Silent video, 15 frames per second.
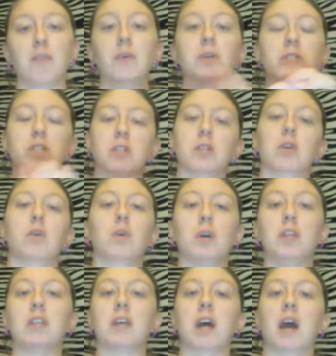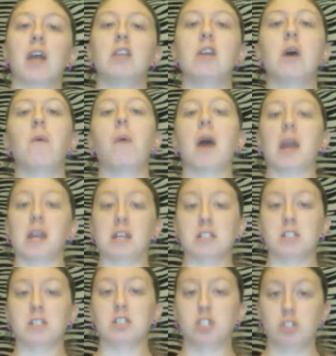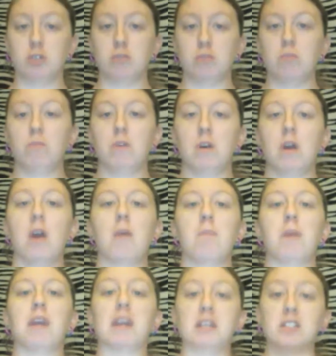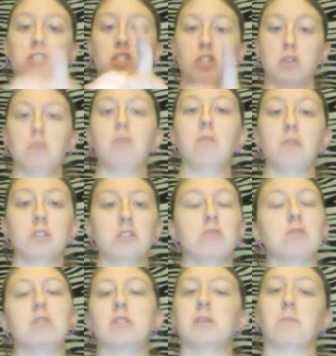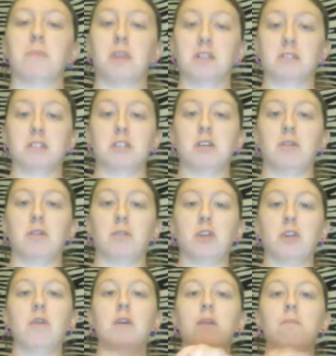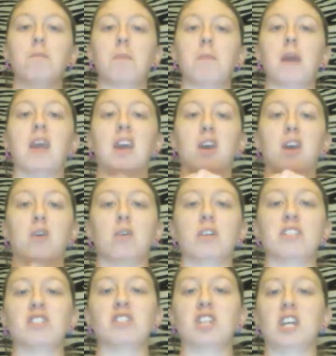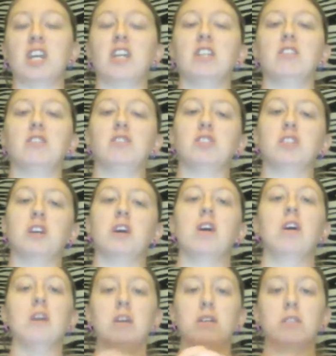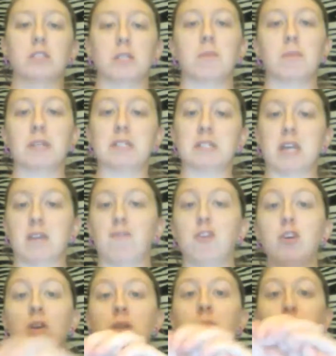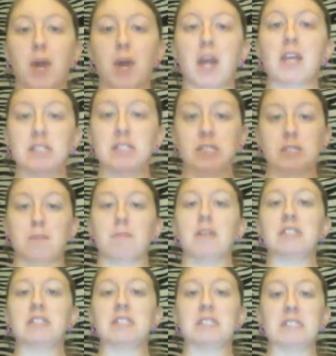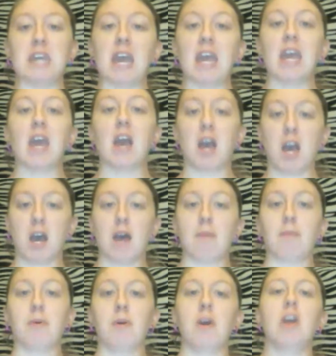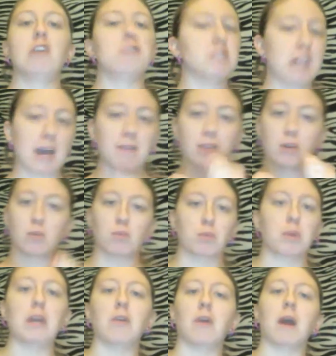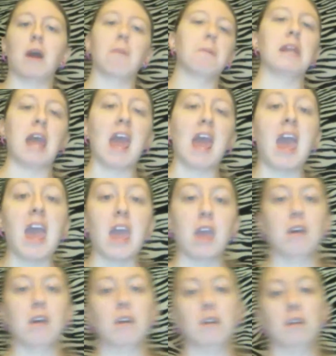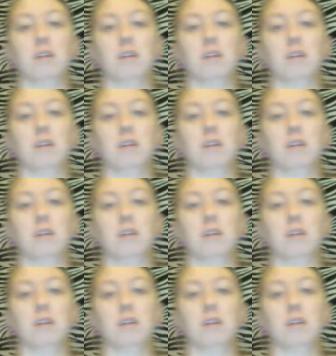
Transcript: I focus on the good that I know I can do, because you could do the same thing too. You could make a good change in somebody's life. You can brighten somebody's day up who's having a really crappy day.